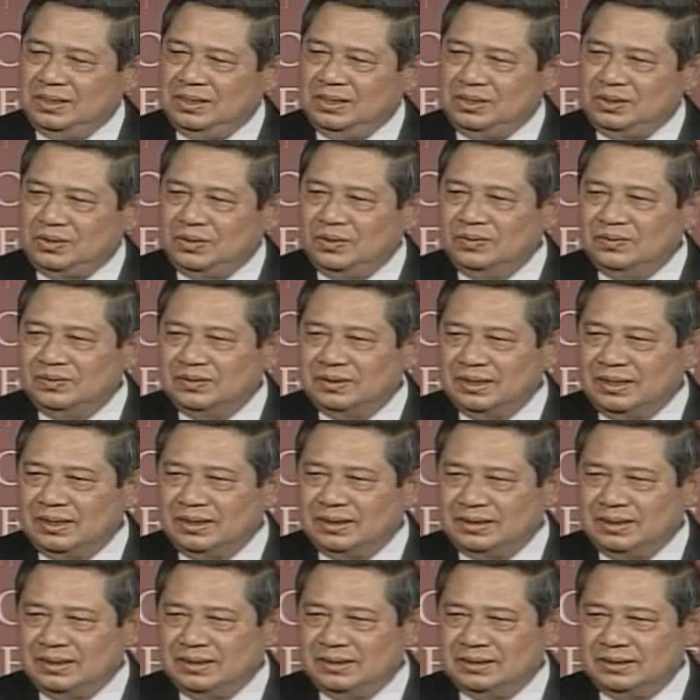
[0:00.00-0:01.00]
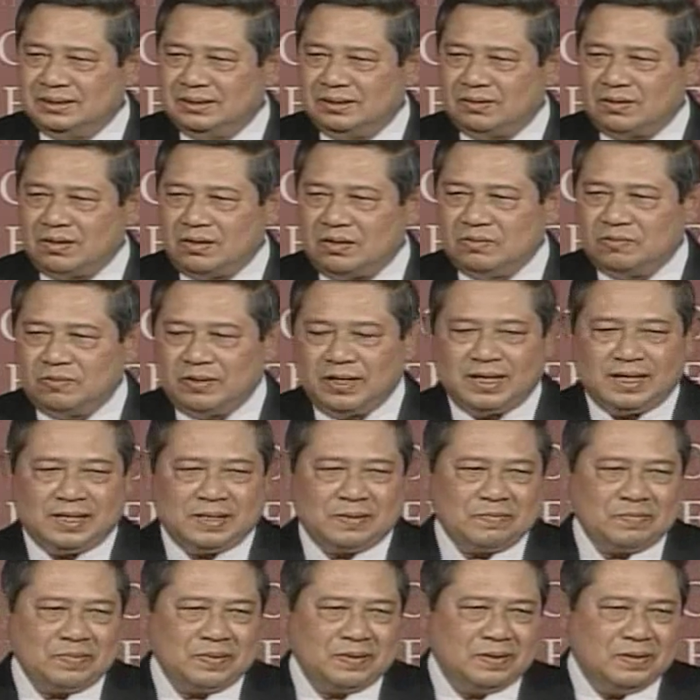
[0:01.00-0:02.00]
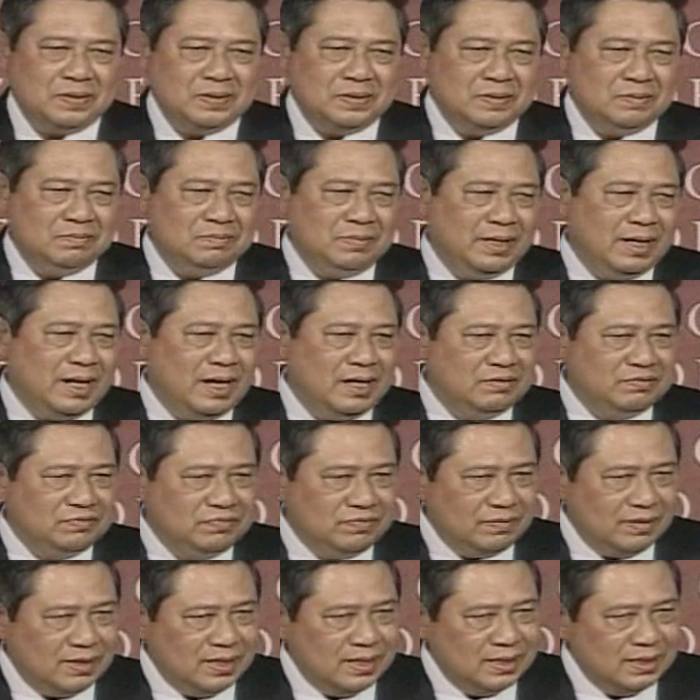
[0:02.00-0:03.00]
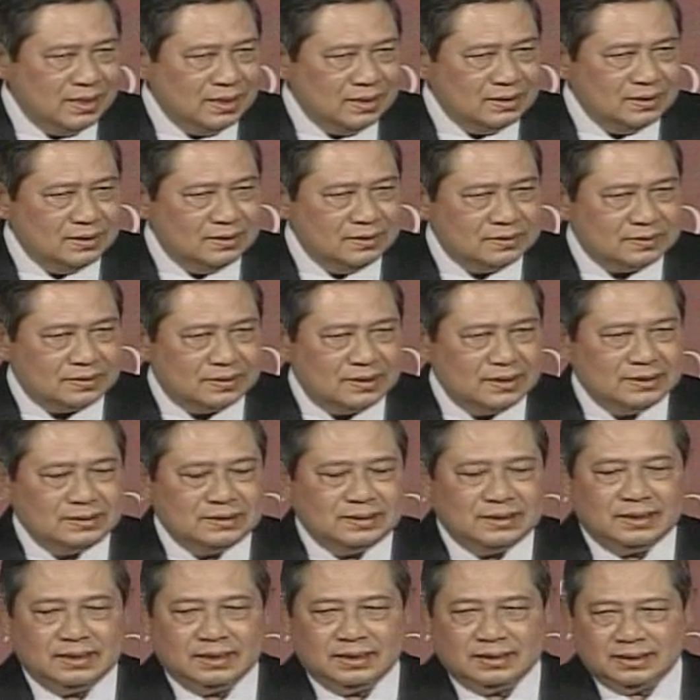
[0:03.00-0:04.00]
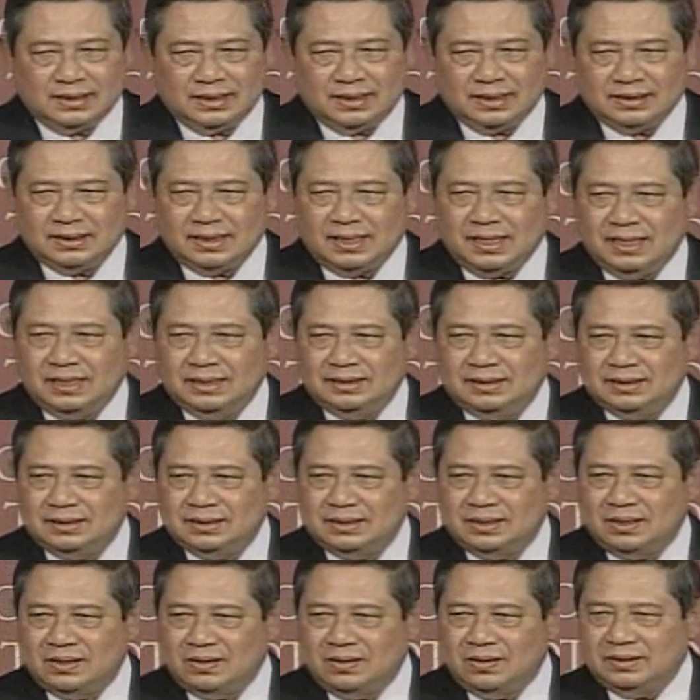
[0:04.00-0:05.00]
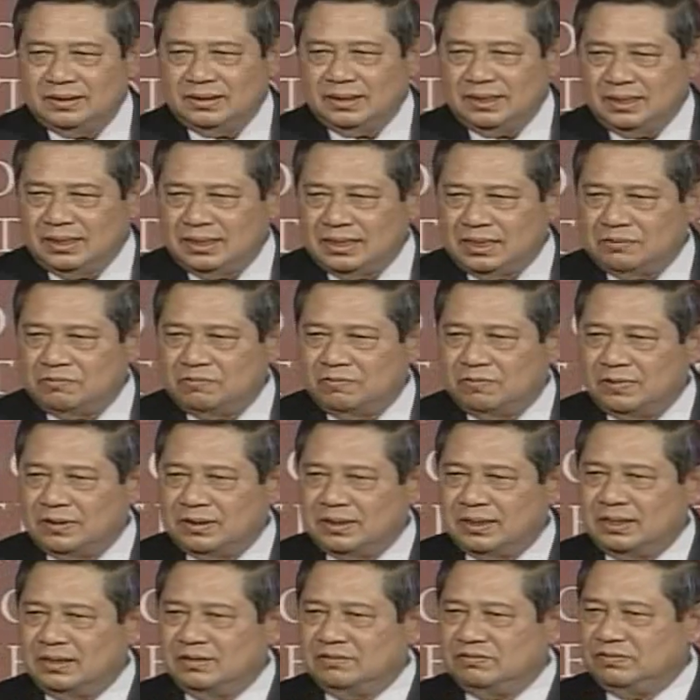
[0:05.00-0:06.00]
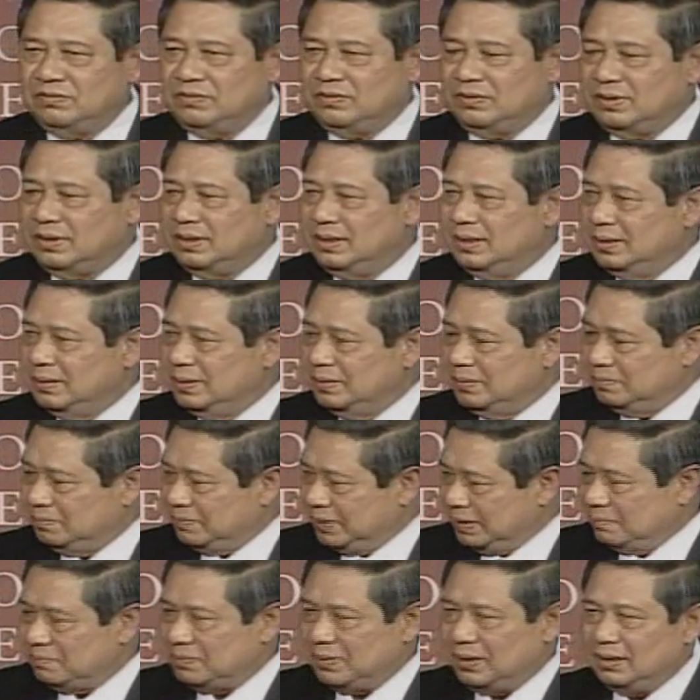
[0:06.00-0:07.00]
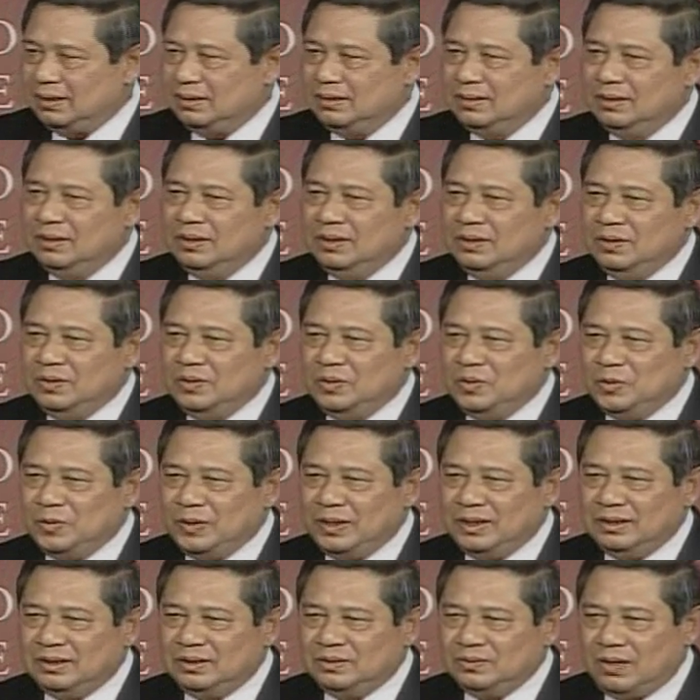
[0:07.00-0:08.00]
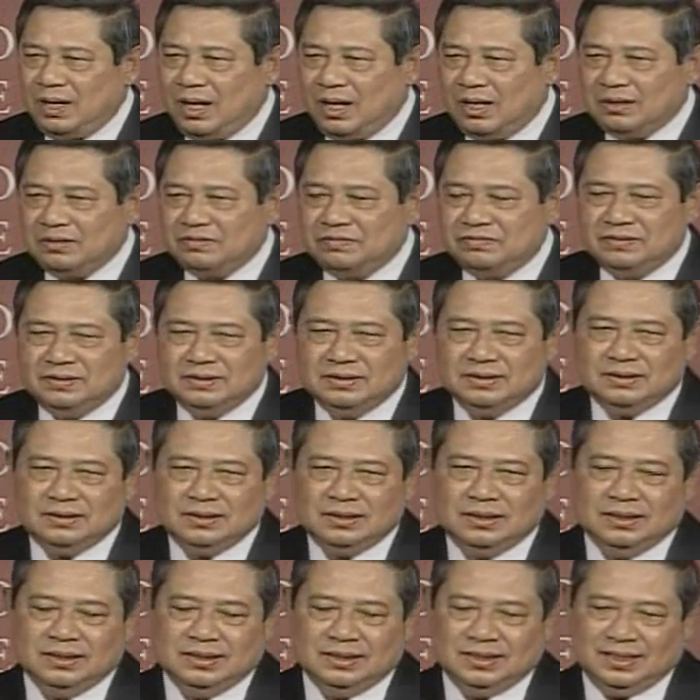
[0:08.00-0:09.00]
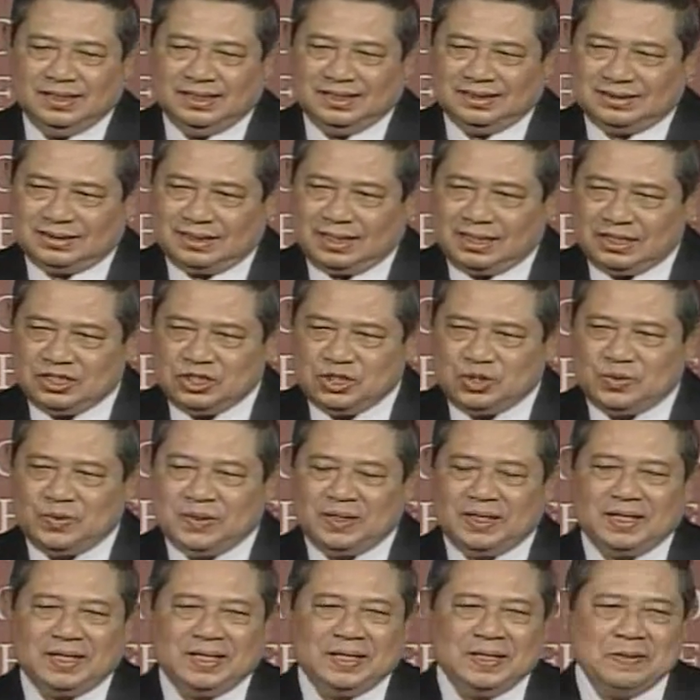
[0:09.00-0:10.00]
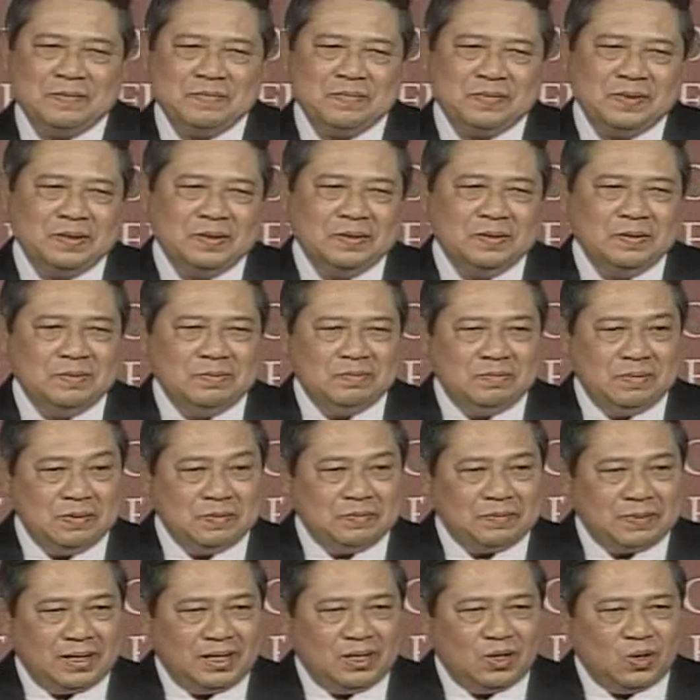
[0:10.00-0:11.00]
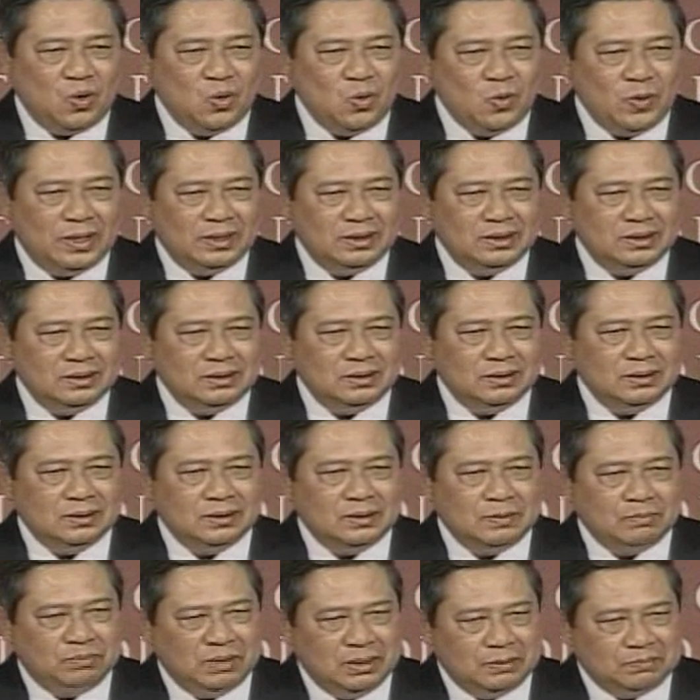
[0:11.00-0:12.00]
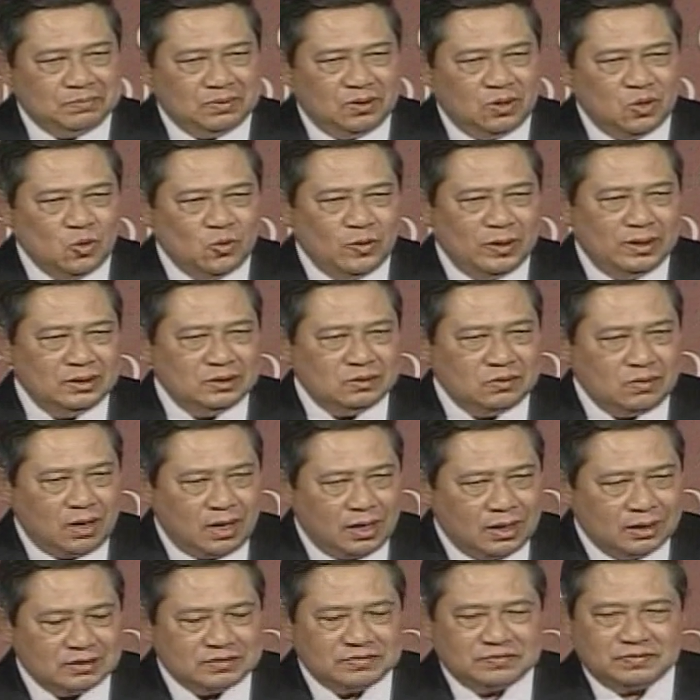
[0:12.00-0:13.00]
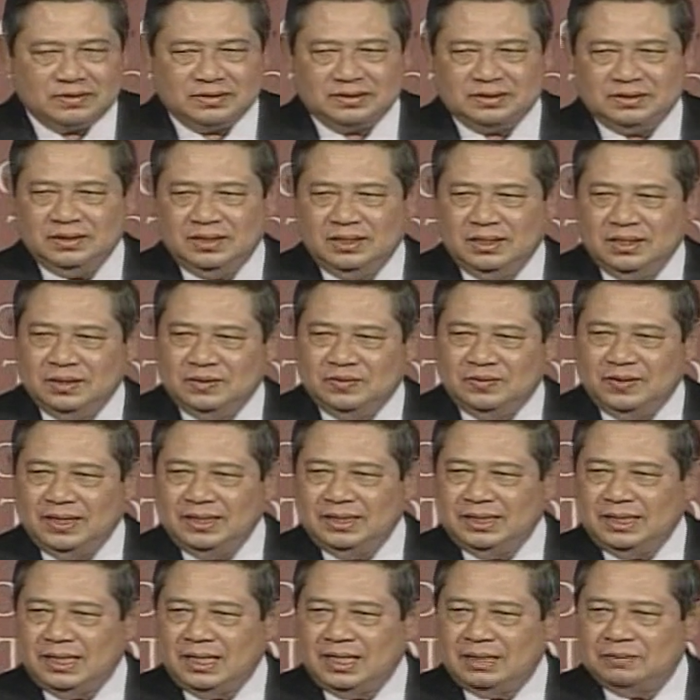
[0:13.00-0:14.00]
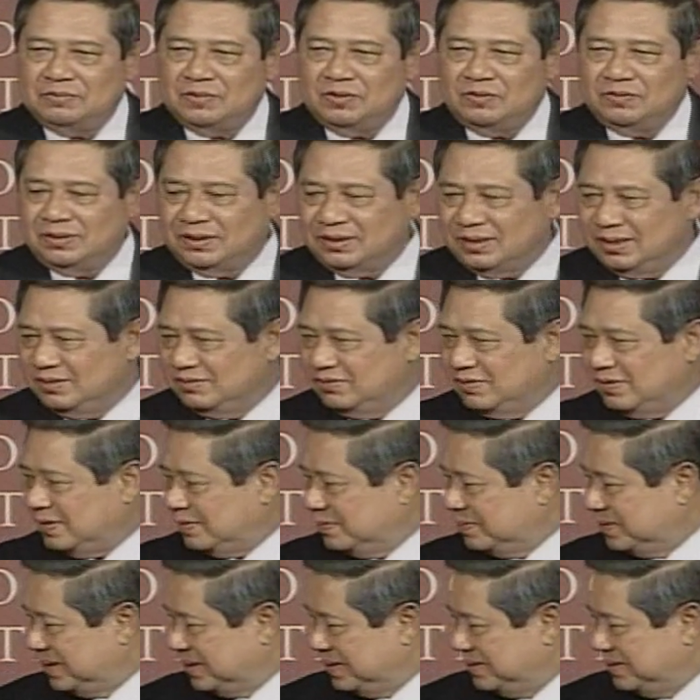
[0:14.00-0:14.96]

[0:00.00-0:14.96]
Don't take this the wrong way, but I find it interesting that I did not end up working for people who went to Harvard. It's actually people who went to Harvard who ended up working for me.